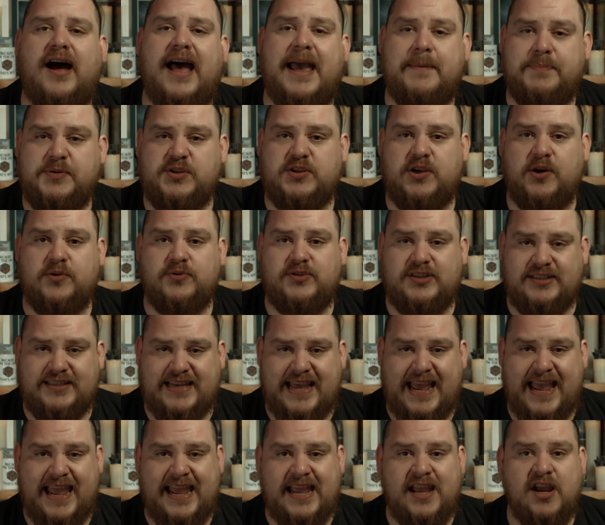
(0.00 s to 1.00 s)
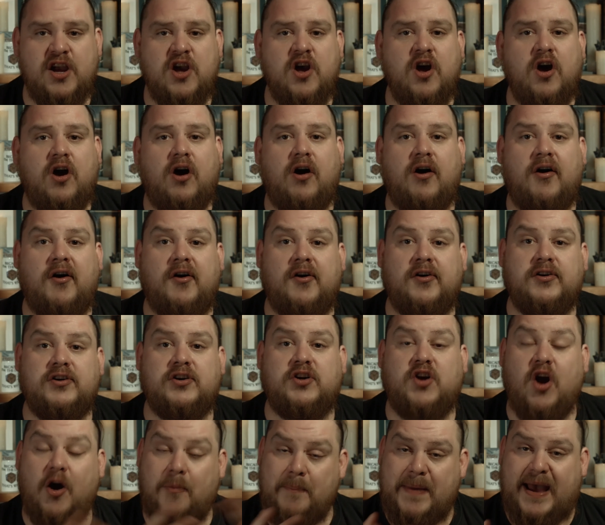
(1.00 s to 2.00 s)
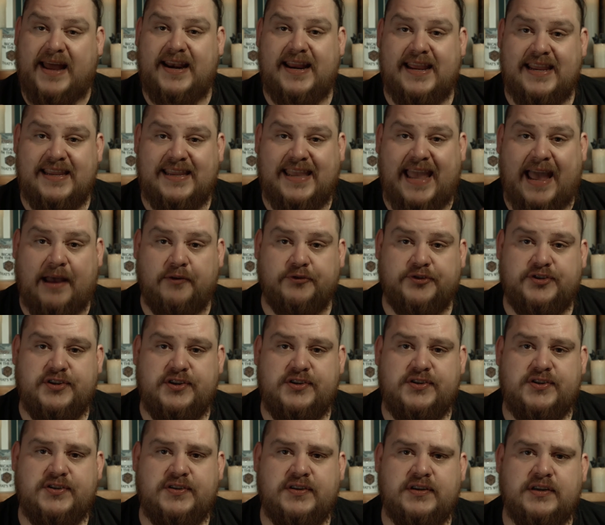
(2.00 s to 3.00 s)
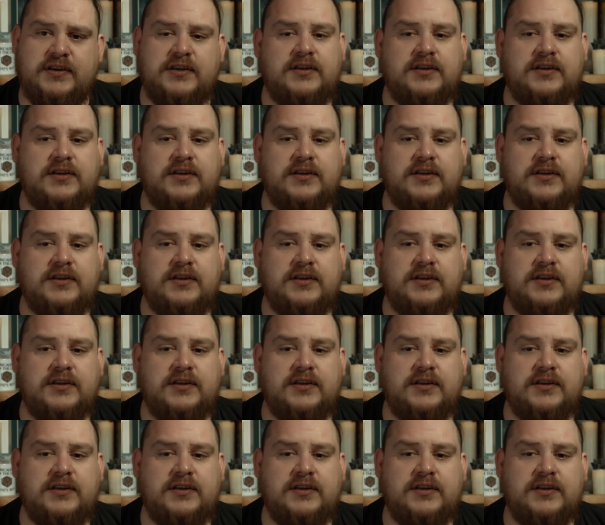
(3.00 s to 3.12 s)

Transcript: episode today on combat encounters.